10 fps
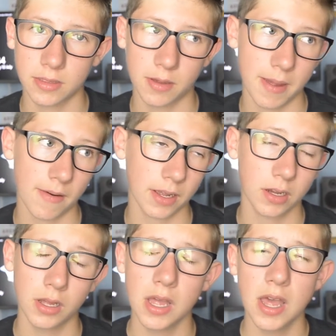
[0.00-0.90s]
America,
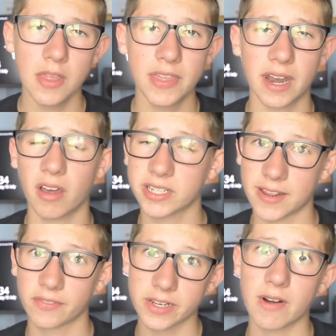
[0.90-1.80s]
then I
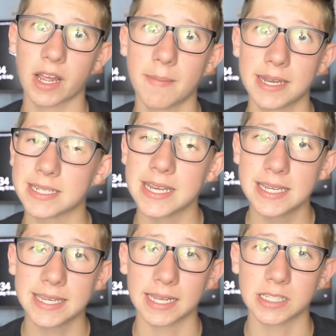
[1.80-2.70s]
definitely recommend
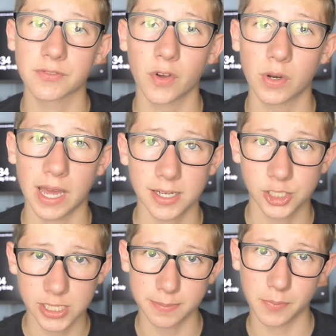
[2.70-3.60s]
getting this phone at a
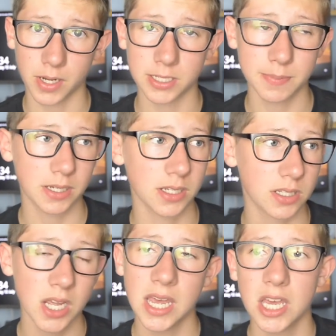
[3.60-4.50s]
cheaper price, because
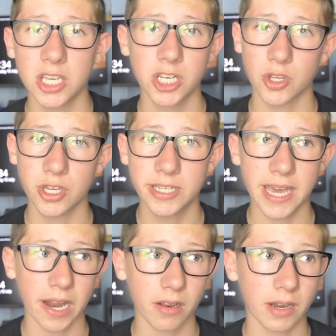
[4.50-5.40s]
you know you can
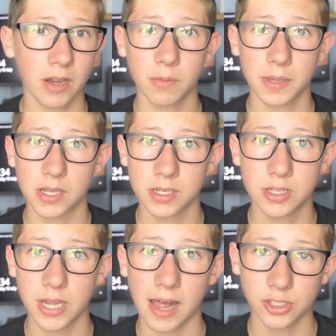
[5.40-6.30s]
get it now because
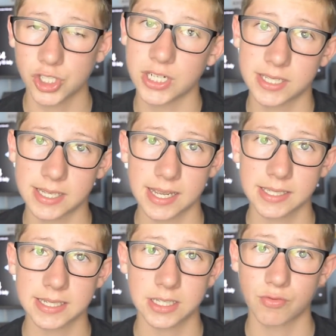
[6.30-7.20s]
the LG
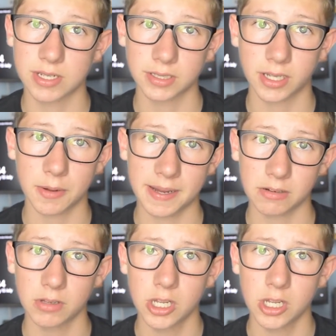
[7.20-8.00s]
G6 has recently come out,